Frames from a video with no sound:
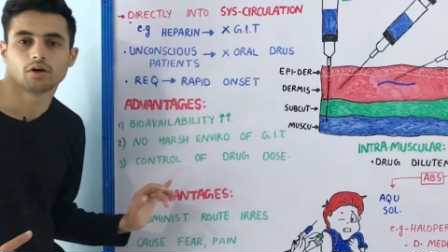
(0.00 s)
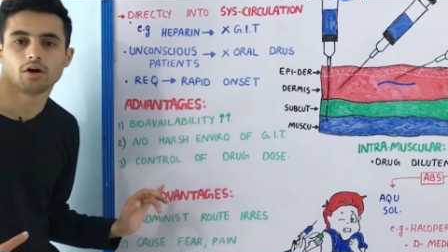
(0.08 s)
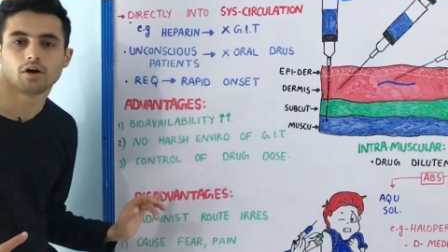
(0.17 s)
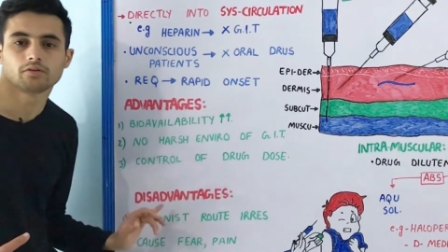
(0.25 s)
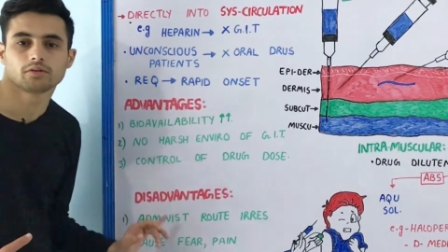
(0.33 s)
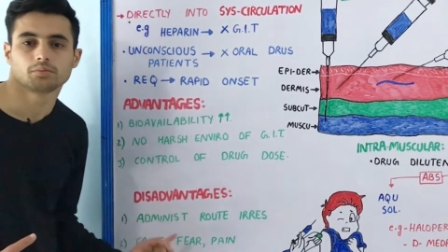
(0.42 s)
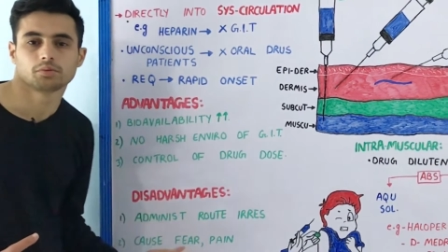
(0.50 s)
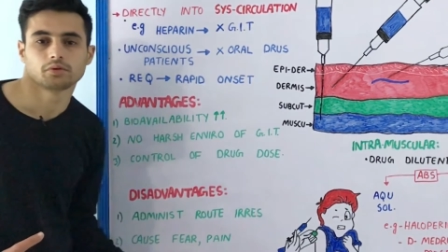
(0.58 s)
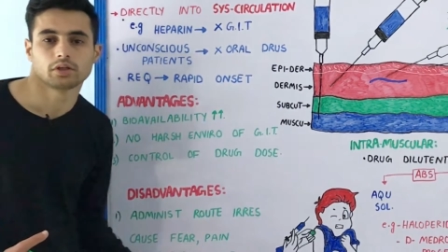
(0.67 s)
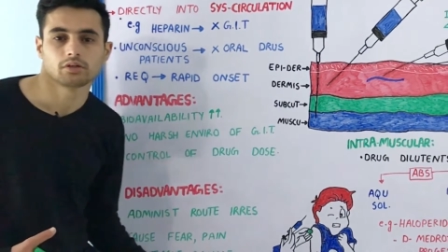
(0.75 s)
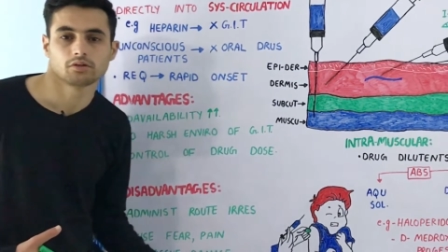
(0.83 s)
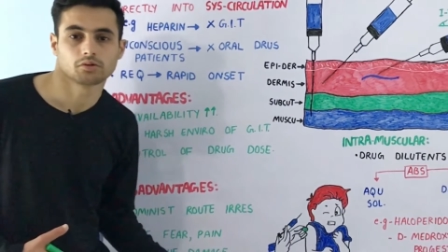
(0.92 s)
of the
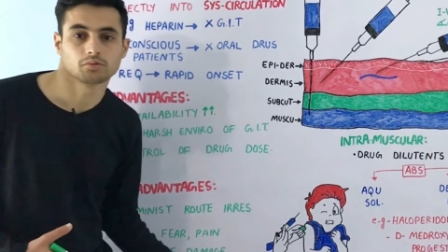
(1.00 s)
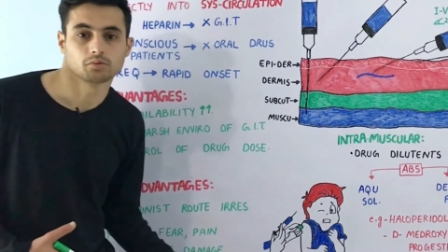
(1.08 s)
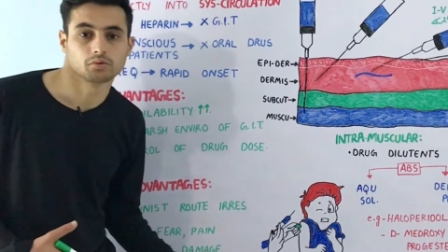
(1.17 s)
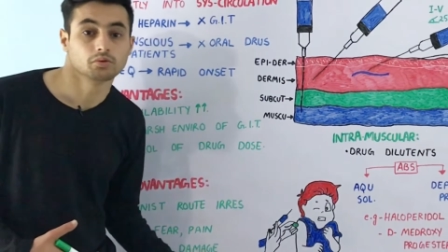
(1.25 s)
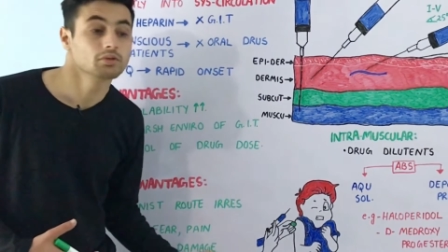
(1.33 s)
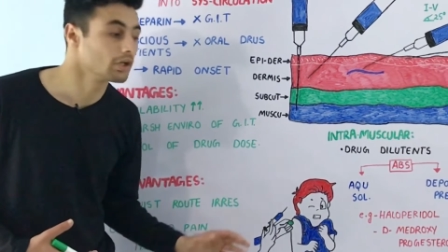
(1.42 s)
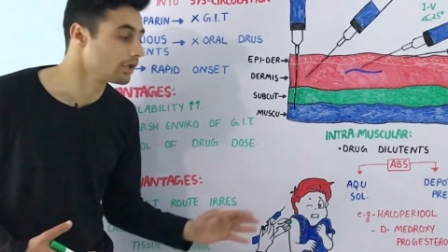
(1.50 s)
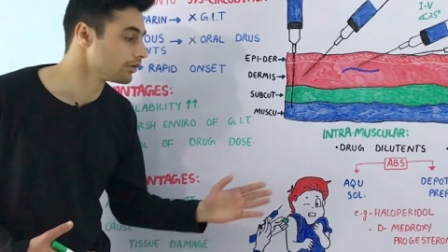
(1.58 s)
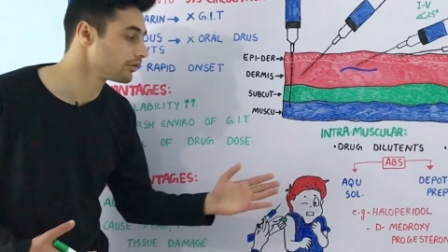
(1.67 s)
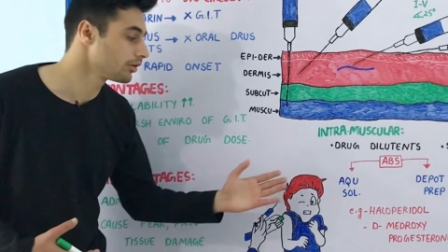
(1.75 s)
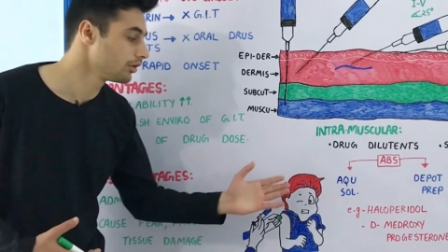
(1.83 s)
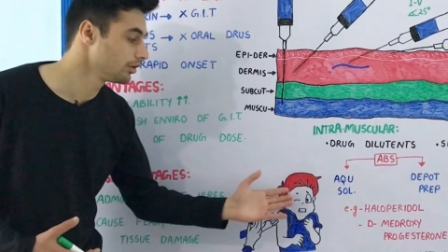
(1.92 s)
parenteral route is,